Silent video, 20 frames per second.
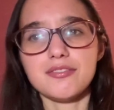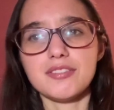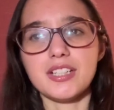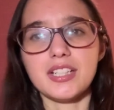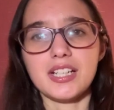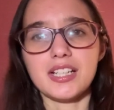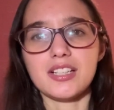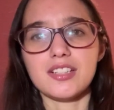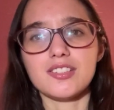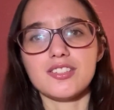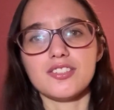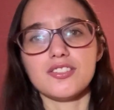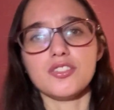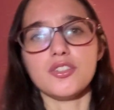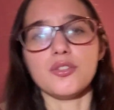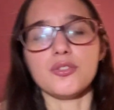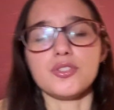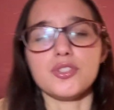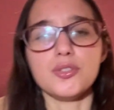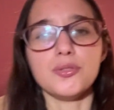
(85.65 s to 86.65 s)
that I could
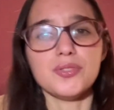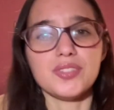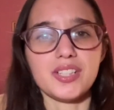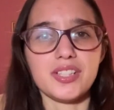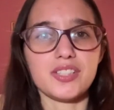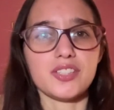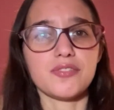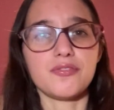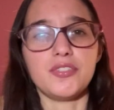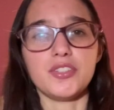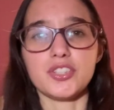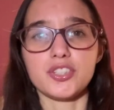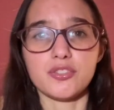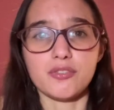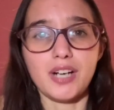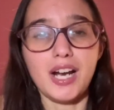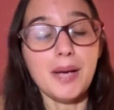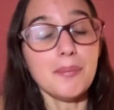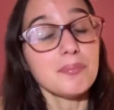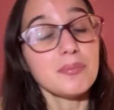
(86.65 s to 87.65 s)
still use as for
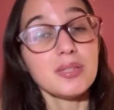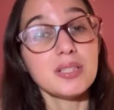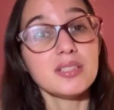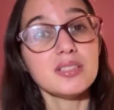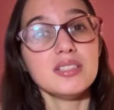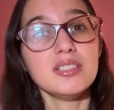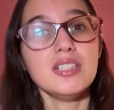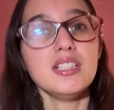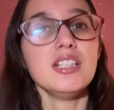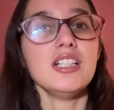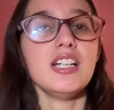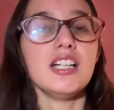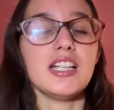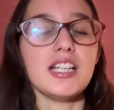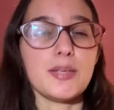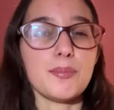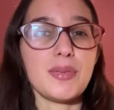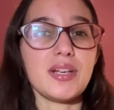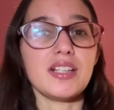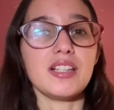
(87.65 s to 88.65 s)
scrap, and
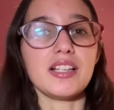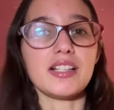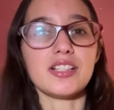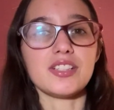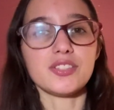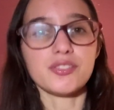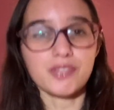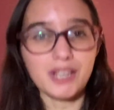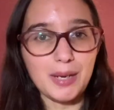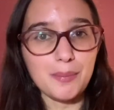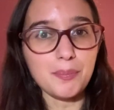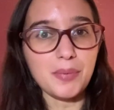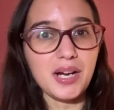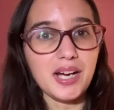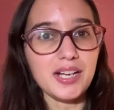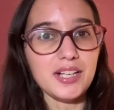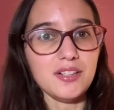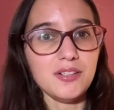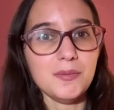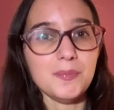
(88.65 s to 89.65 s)
I made like a scrap
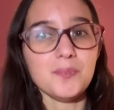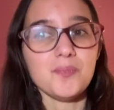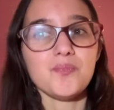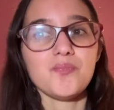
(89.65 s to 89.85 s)
pile.